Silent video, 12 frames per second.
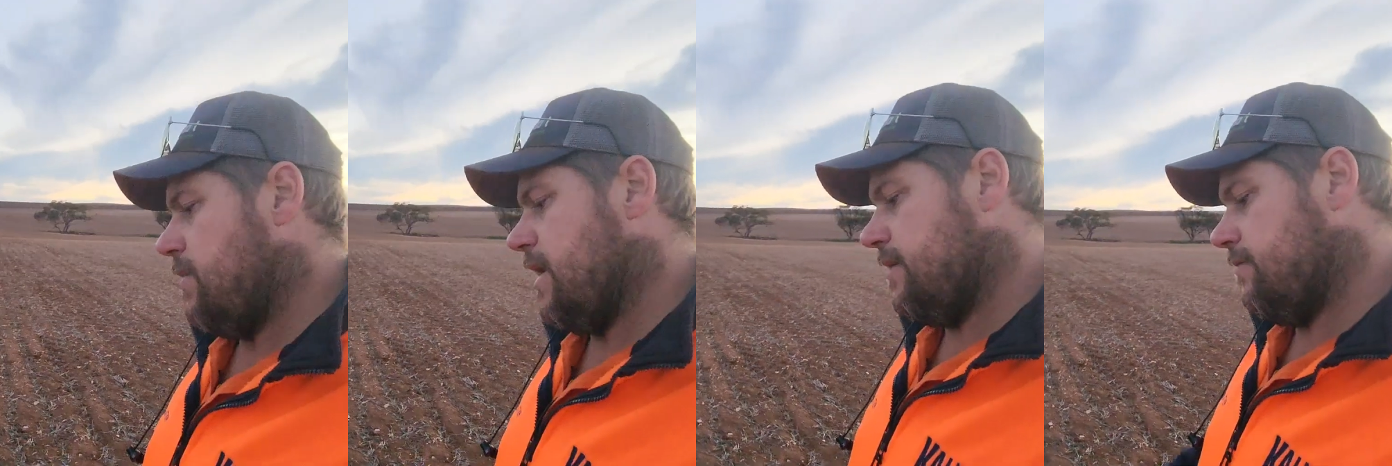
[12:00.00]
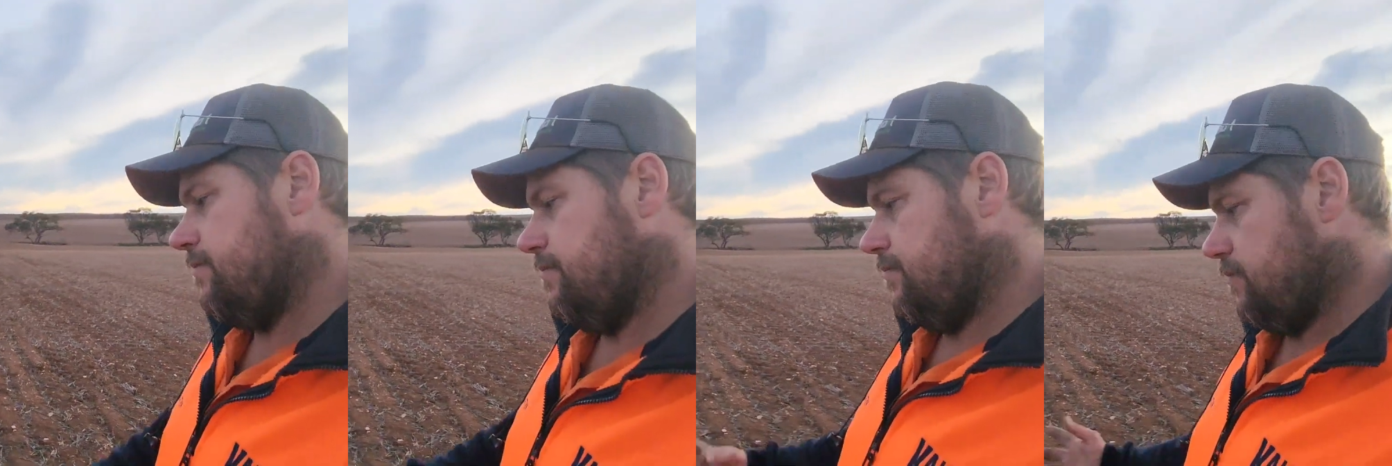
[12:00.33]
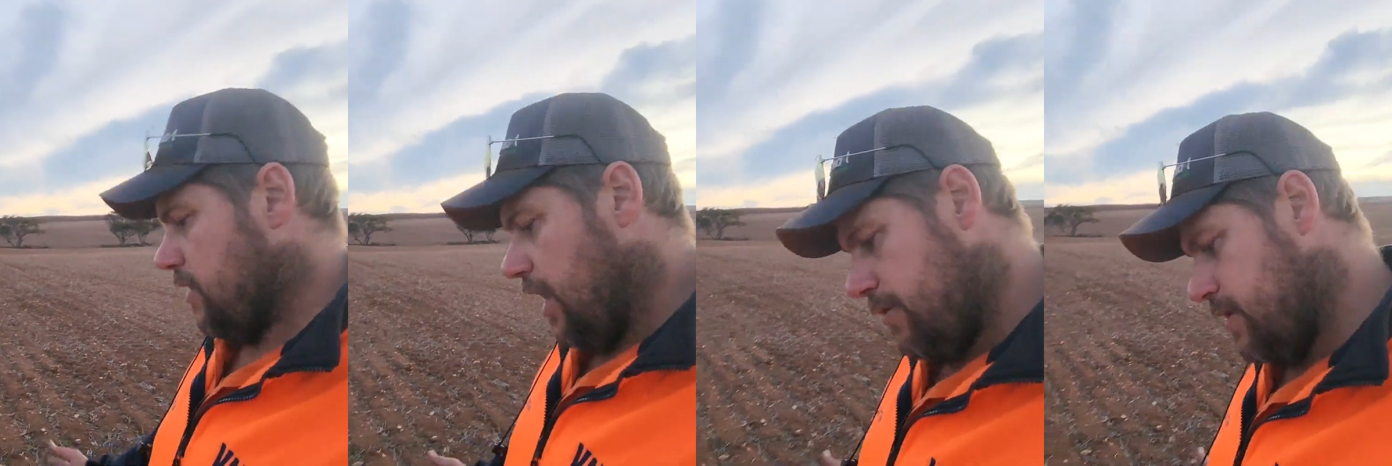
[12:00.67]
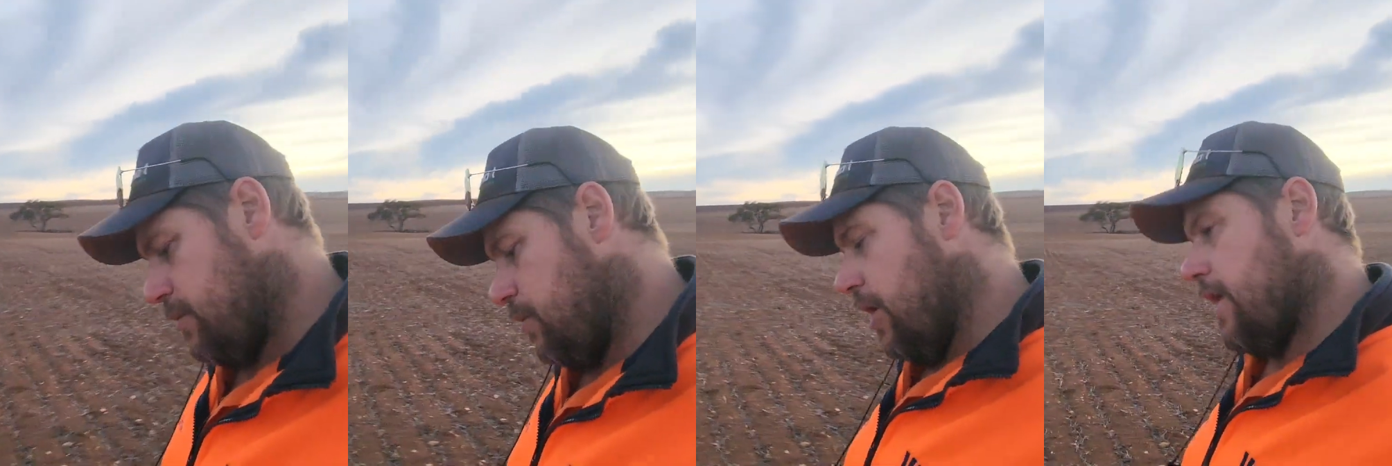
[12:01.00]
But like we
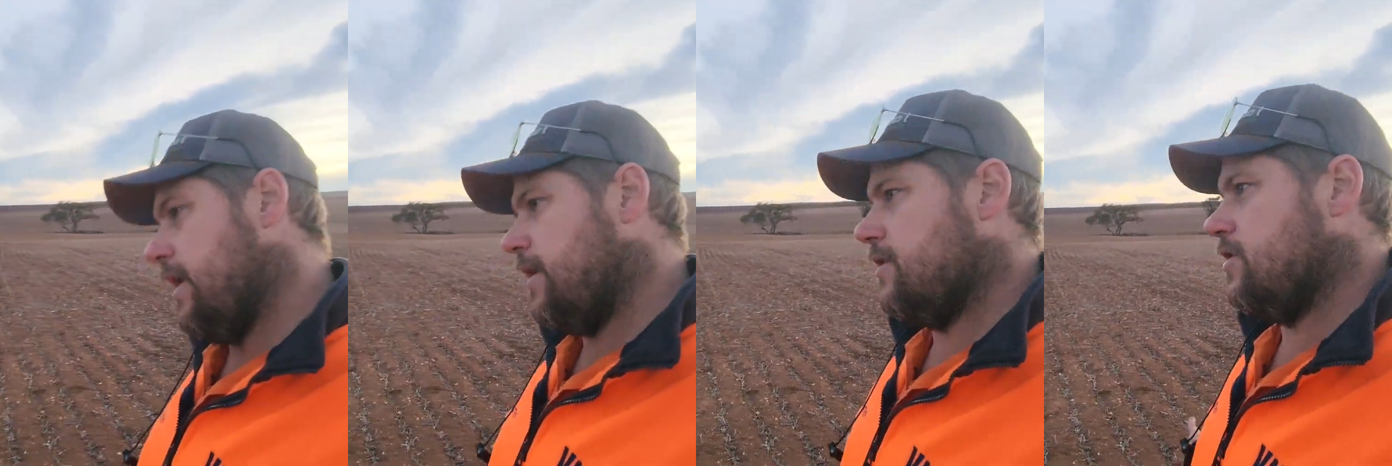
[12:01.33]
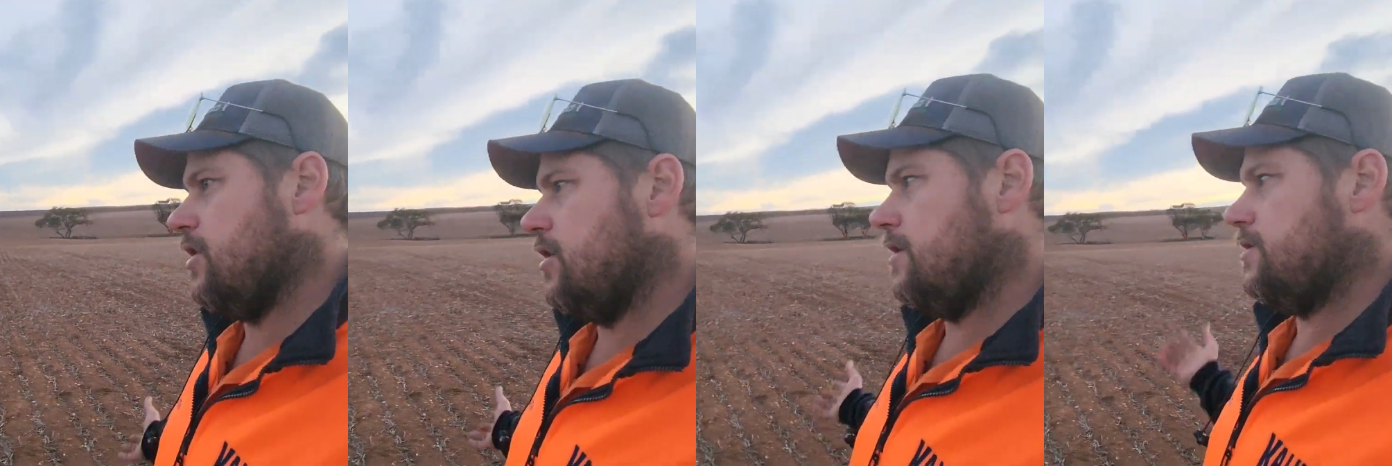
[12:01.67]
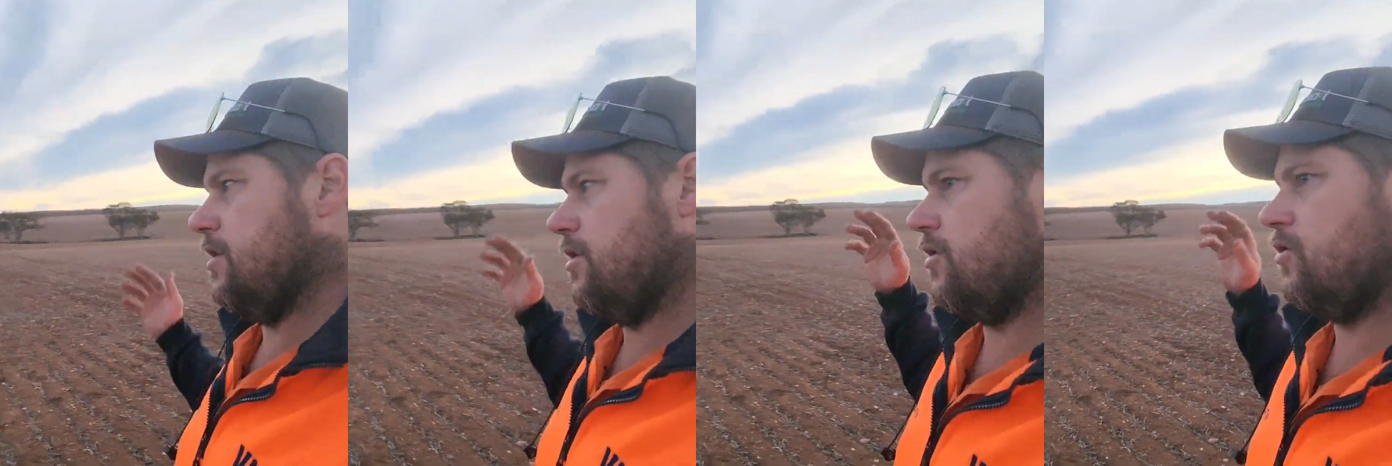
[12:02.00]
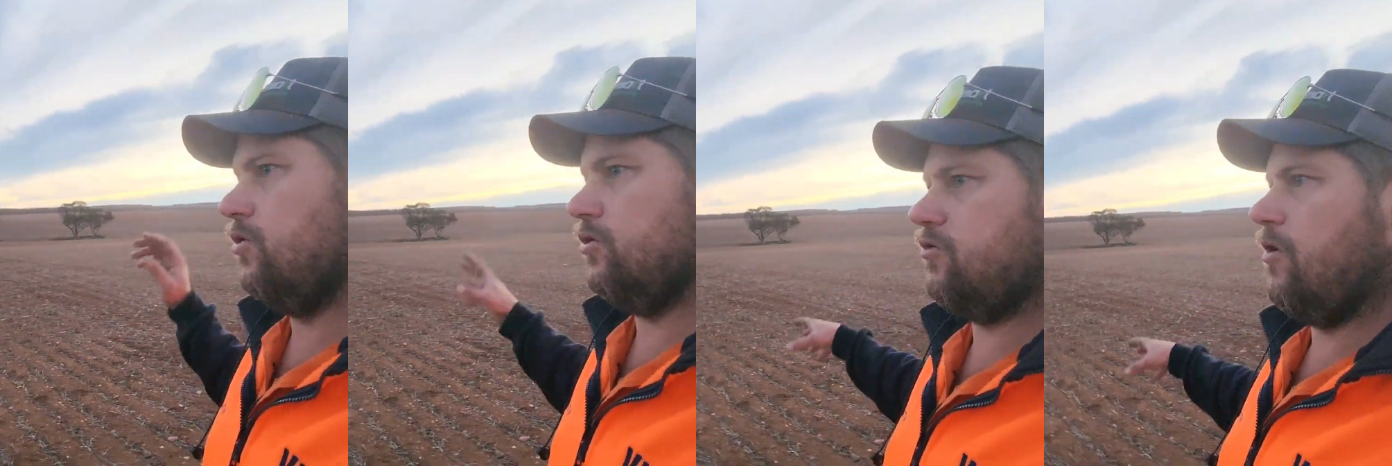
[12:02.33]
said, we're only hitting the dirt, so
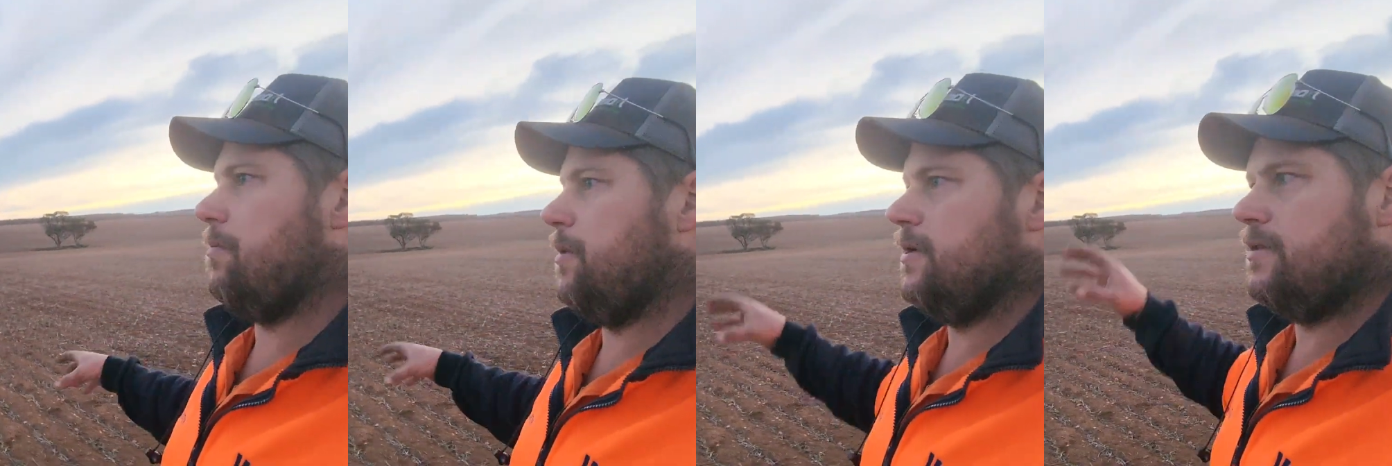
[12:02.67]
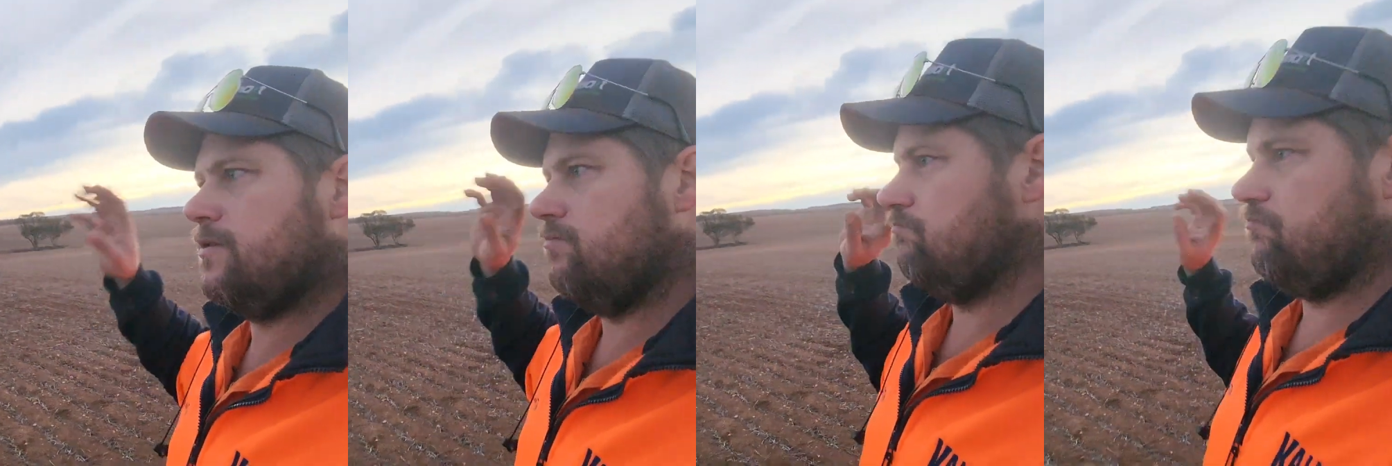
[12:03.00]
coarse droplets,